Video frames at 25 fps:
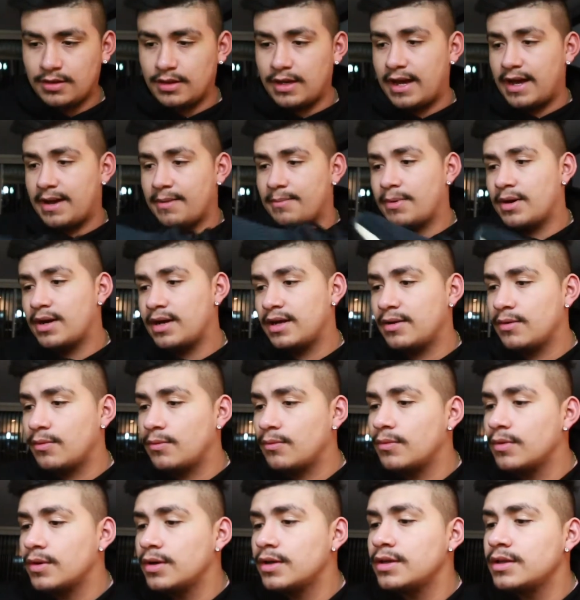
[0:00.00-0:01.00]
I
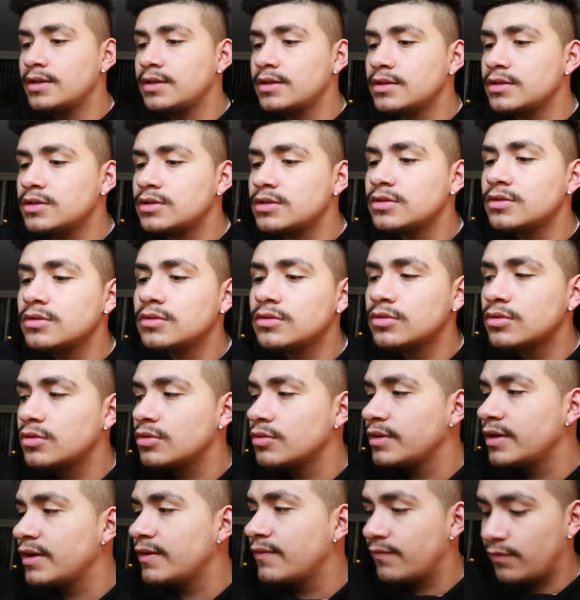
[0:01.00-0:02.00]
bought 5
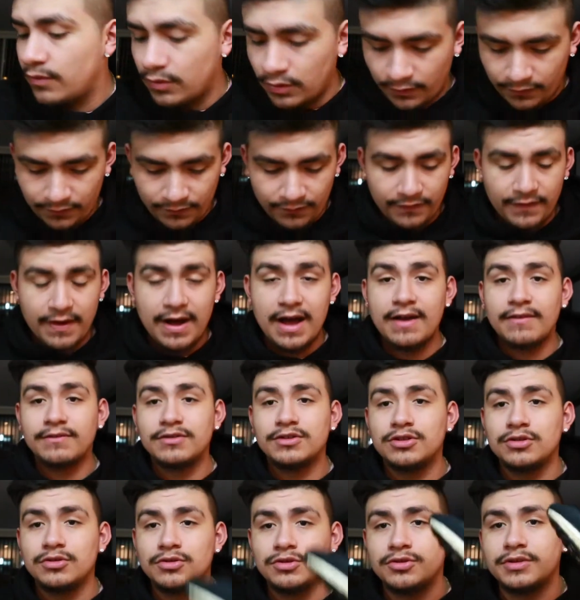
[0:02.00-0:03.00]

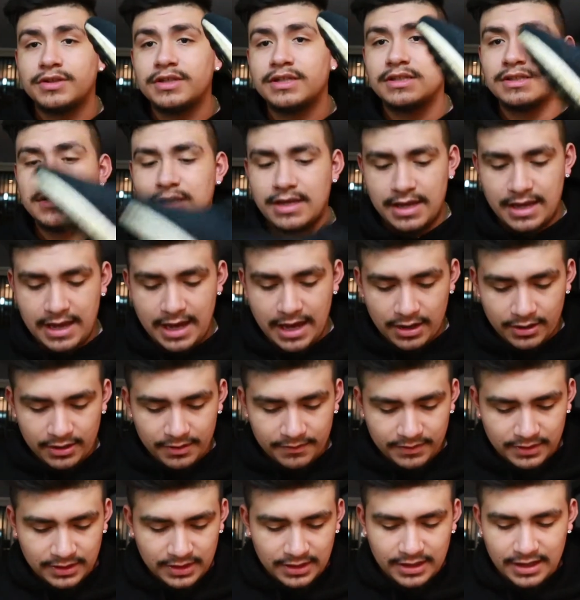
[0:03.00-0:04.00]
shoe trees. I don't
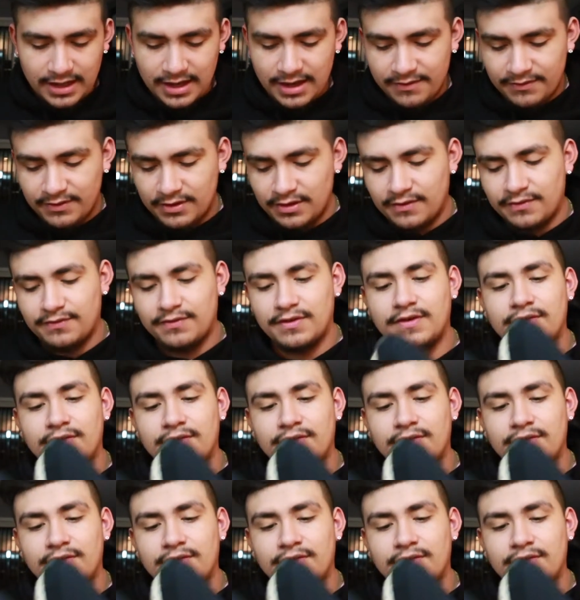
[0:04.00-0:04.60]
even think I have enough